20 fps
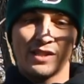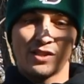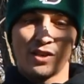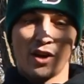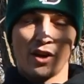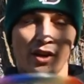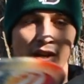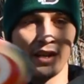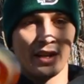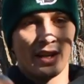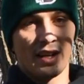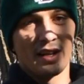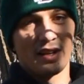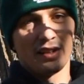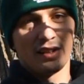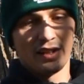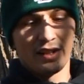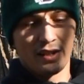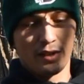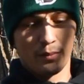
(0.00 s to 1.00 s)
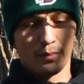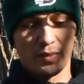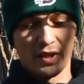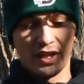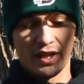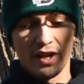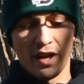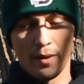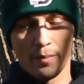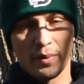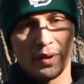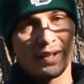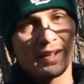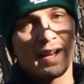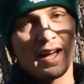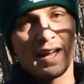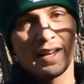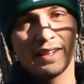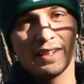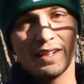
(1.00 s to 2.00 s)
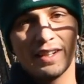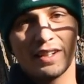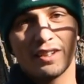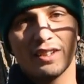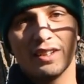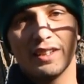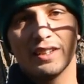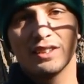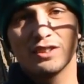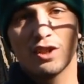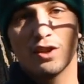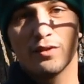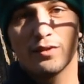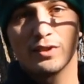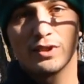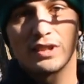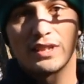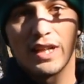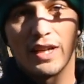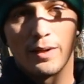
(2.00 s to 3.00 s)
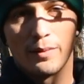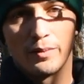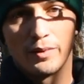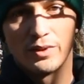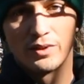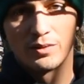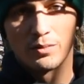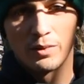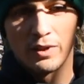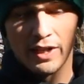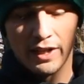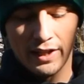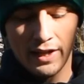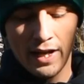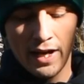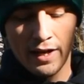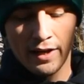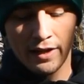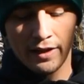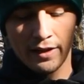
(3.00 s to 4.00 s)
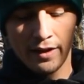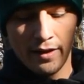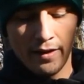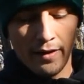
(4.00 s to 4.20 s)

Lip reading: starting to get a little beat up and not nearly as overstable as when I got it.